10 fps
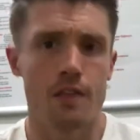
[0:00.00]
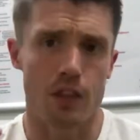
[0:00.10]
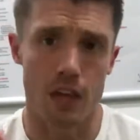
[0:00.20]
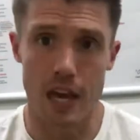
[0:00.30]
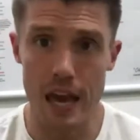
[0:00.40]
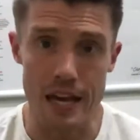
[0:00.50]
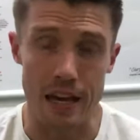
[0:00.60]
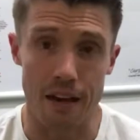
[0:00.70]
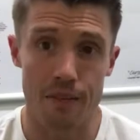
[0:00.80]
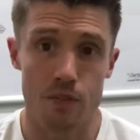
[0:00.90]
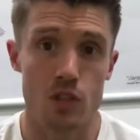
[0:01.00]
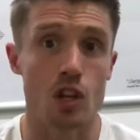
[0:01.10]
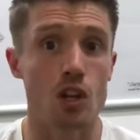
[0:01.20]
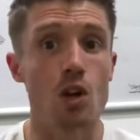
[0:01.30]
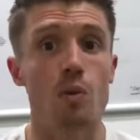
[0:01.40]
The key
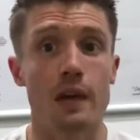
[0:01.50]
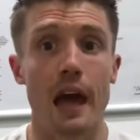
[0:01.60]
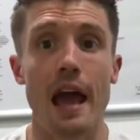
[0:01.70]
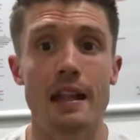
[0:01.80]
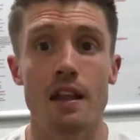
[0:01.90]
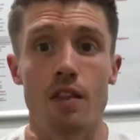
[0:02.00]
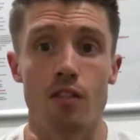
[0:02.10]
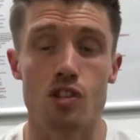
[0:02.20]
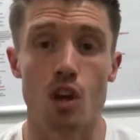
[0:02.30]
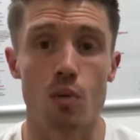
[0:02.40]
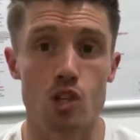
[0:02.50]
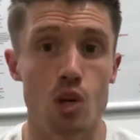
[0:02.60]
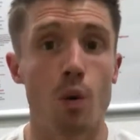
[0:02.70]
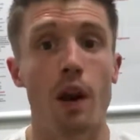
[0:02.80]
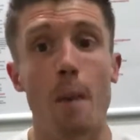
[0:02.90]
to you getting the results
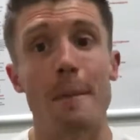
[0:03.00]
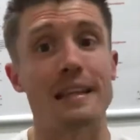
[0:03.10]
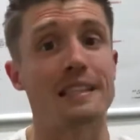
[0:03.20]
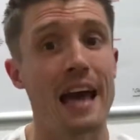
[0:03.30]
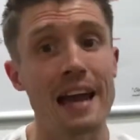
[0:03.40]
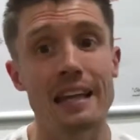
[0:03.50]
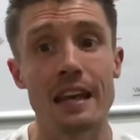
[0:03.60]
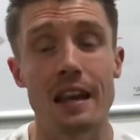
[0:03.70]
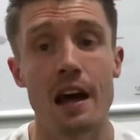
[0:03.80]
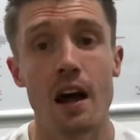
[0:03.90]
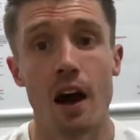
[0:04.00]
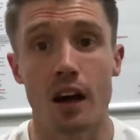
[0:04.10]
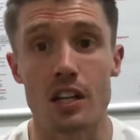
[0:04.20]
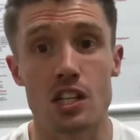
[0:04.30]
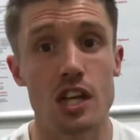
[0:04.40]
you want and maintaining
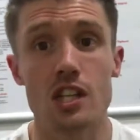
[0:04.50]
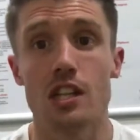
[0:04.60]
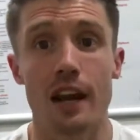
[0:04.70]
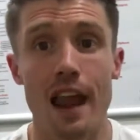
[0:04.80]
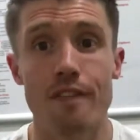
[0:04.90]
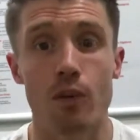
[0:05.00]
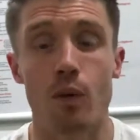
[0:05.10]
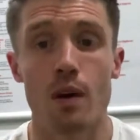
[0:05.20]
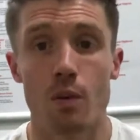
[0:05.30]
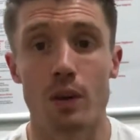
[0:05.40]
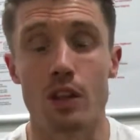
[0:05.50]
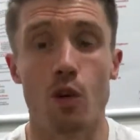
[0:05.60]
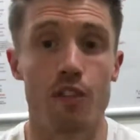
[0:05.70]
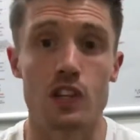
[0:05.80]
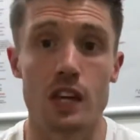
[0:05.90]
a consistent level within
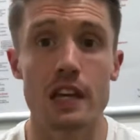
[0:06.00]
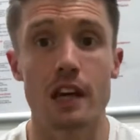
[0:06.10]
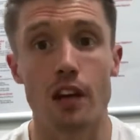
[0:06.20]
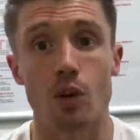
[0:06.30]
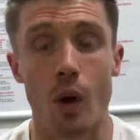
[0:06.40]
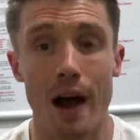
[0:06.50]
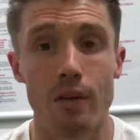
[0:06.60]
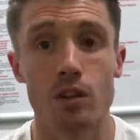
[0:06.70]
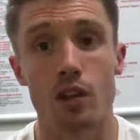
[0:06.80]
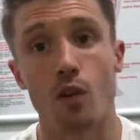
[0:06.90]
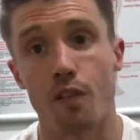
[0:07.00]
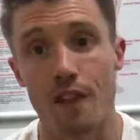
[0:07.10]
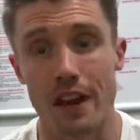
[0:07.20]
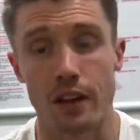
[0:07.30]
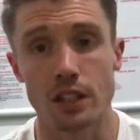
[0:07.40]
your physique and your health and your
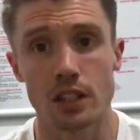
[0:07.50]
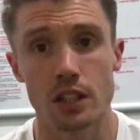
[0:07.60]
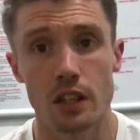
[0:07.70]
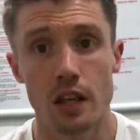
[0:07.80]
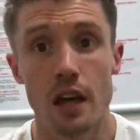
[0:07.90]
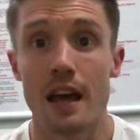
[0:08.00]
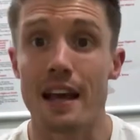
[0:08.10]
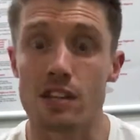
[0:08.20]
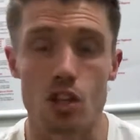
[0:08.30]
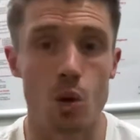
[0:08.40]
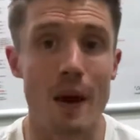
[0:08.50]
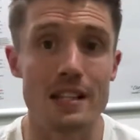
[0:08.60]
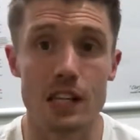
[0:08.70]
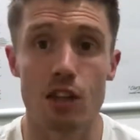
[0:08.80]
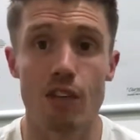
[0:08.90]
fitness is the
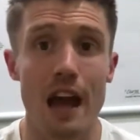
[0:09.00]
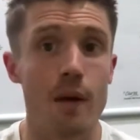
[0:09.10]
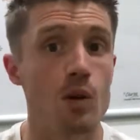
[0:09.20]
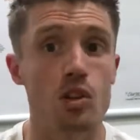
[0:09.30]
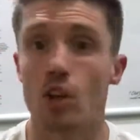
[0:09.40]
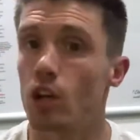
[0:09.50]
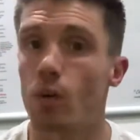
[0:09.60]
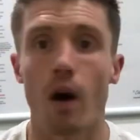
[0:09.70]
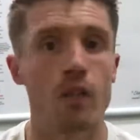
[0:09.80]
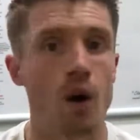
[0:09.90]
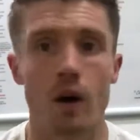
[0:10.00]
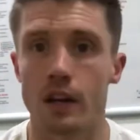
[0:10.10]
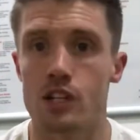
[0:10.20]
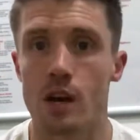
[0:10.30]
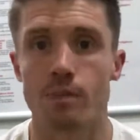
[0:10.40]
23 hours that you are not
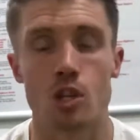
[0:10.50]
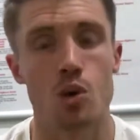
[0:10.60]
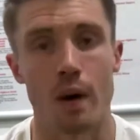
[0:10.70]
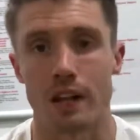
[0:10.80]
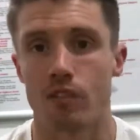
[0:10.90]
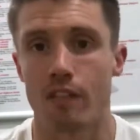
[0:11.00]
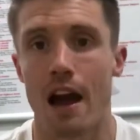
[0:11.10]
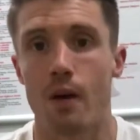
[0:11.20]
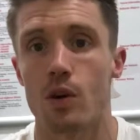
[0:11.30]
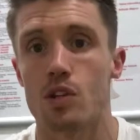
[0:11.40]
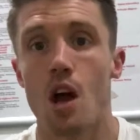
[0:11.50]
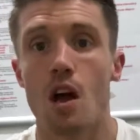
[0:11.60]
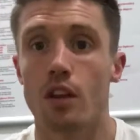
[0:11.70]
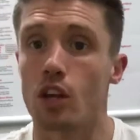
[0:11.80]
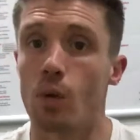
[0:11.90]
in the gym, the 23 hours
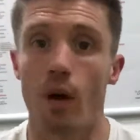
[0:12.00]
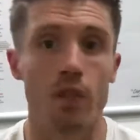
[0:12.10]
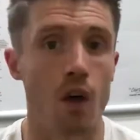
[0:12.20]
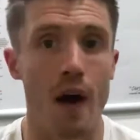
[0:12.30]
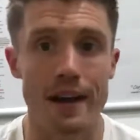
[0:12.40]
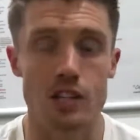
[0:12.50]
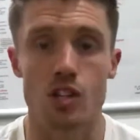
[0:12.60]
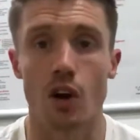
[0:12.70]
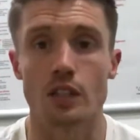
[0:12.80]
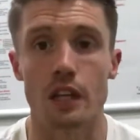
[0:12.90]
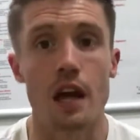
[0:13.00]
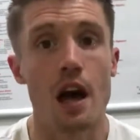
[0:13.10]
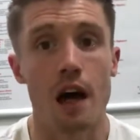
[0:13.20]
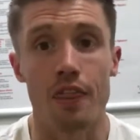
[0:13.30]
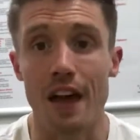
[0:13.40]
that you are not exercising.
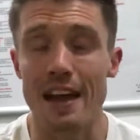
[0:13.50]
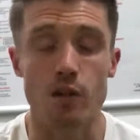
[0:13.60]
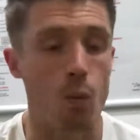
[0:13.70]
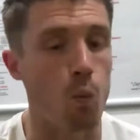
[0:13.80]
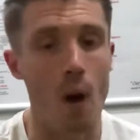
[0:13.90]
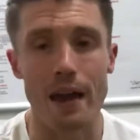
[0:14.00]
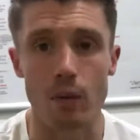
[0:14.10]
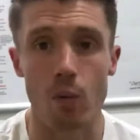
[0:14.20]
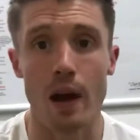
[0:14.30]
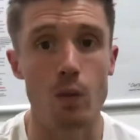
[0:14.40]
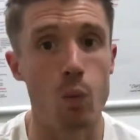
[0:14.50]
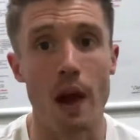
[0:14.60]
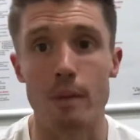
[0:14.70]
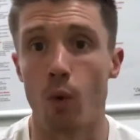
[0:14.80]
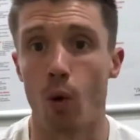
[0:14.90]
And that is way, way,
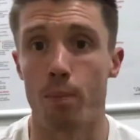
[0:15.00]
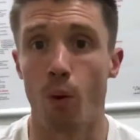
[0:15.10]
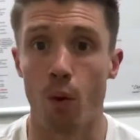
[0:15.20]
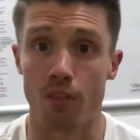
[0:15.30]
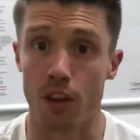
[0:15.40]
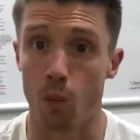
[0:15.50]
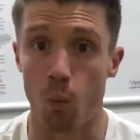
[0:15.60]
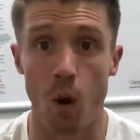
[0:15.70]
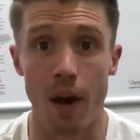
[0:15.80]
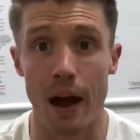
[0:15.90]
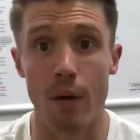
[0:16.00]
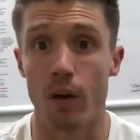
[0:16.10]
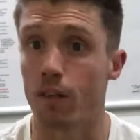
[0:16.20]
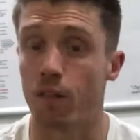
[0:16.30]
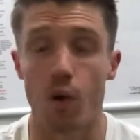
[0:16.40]
way more important than the 1
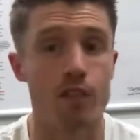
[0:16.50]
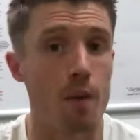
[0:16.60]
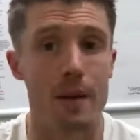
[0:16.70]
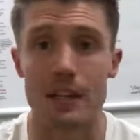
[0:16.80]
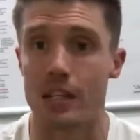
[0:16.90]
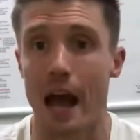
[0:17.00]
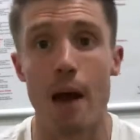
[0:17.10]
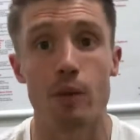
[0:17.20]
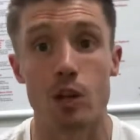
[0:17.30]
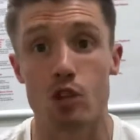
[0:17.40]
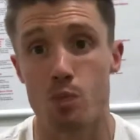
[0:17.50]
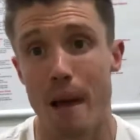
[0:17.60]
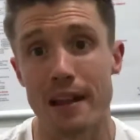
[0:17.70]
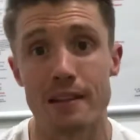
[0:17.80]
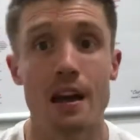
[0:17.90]
hour, the 45 minutes, the hour you
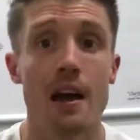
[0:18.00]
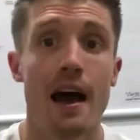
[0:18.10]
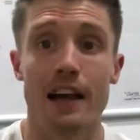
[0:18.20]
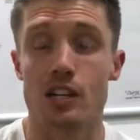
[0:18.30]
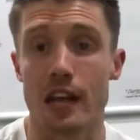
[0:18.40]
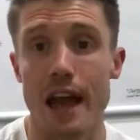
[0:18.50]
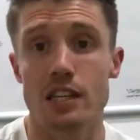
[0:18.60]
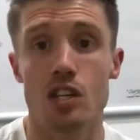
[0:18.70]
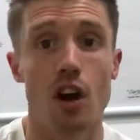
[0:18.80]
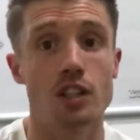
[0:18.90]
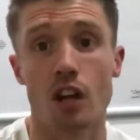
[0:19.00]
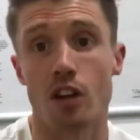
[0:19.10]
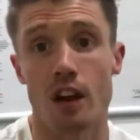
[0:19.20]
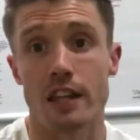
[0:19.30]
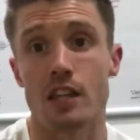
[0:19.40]
spend actually exercising,
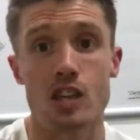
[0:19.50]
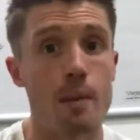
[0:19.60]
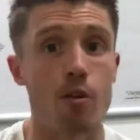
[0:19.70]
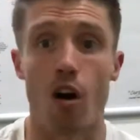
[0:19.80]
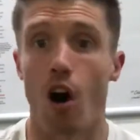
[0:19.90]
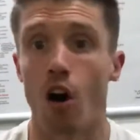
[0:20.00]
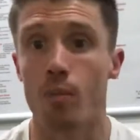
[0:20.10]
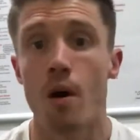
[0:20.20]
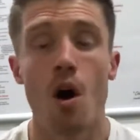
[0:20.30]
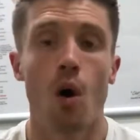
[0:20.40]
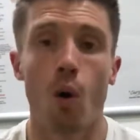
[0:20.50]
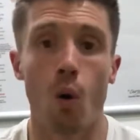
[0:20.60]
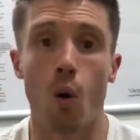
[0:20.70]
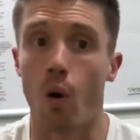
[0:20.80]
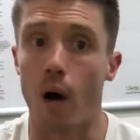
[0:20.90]
either in the gym or at home
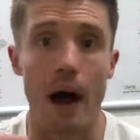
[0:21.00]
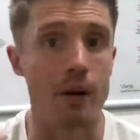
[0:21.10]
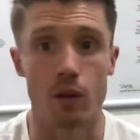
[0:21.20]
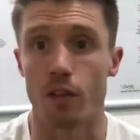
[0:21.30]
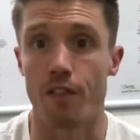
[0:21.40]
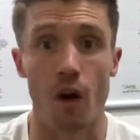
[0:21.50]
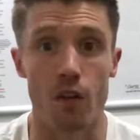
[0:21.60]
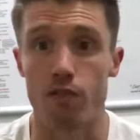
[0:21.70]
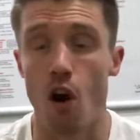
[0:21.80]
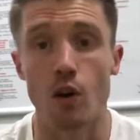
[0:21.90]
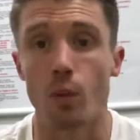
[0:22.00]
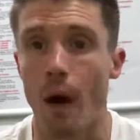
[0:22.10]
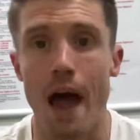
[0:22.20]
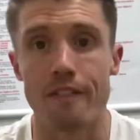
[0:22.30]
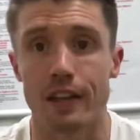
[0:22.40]
or out on the road or
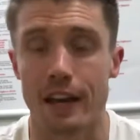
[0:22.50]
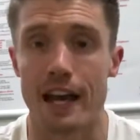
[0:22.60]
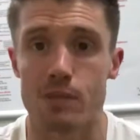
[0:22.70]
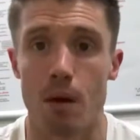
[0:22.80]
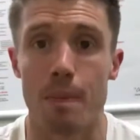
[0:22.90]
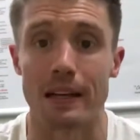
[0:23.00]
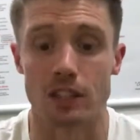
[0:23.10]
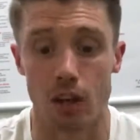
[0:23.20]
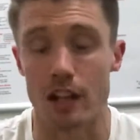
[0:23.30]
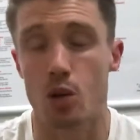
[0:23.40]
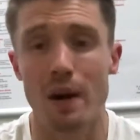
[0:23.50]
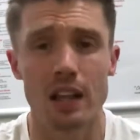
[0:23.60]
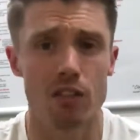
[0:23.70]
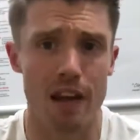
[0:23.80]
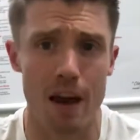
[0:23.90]
whatever the case may be. So that
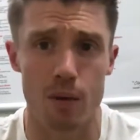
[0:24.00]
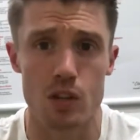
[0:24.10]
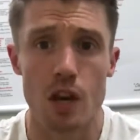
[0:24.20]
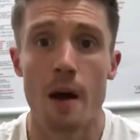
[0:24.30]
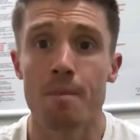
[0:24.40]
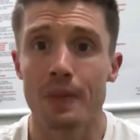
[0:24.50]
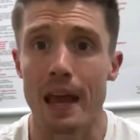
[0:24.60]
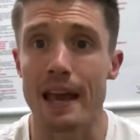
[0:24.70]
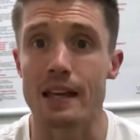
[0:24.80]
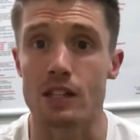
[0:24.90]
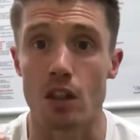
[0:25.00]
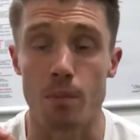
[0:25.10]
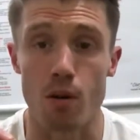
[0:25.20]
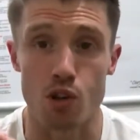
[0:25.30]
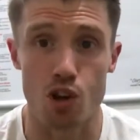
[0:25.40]
23 hours is the
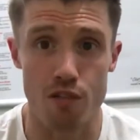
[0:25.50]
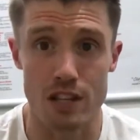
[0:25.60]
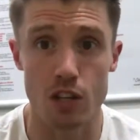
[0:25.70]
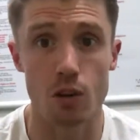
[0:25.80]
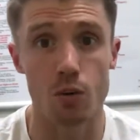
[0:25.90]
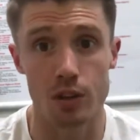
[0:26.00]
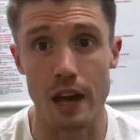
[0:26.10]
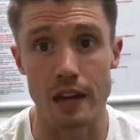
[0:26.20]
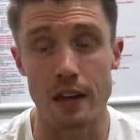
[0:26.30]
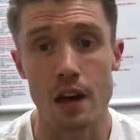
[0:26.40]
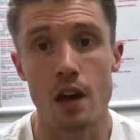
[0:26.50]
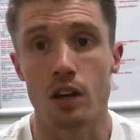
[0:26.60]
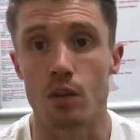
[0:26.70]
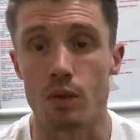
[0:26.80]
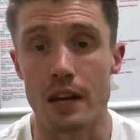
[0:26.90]
most critical thing
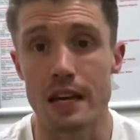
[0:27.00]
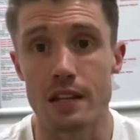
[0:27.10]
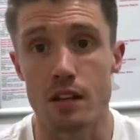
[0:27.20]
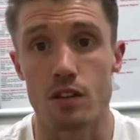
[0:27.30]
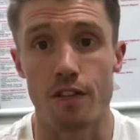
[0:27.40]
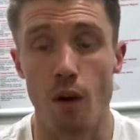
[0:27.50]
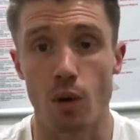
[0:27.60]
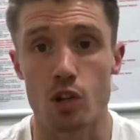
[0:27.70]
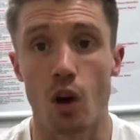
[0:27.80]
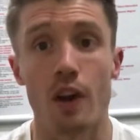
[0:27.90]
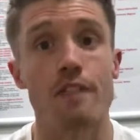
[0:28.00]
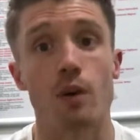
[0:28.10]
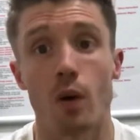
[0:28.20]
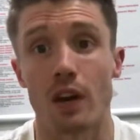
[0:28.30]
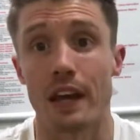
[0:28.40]
you need to focus on if
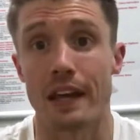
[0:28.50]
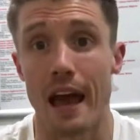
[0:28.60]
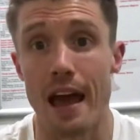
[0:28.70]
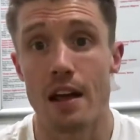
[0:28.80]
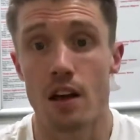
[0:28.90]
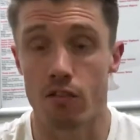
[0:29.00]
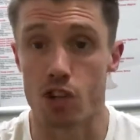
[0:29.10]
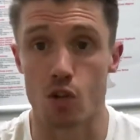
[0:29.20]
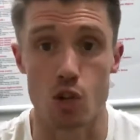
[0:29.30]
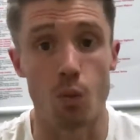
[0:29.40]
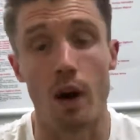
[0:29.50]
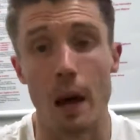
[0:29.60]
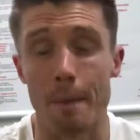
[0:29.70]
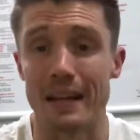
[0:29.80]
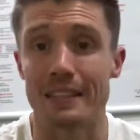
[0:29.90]
you are gonna get the results you
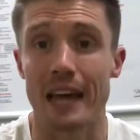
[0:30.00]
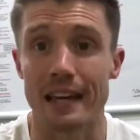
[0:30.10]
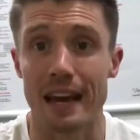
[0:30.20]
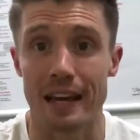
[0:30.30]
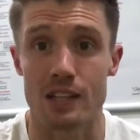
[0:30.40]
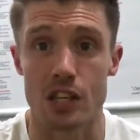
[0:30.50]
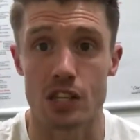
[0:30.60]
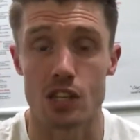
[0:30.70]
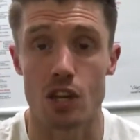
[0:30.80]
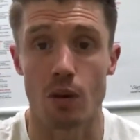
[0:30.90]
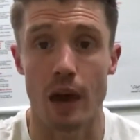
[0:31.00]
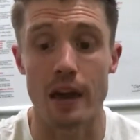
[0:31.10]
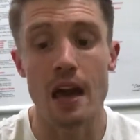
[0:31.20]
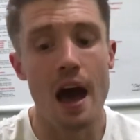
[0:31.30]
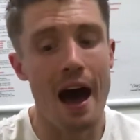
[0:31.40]
want and maintain that consistency, okay?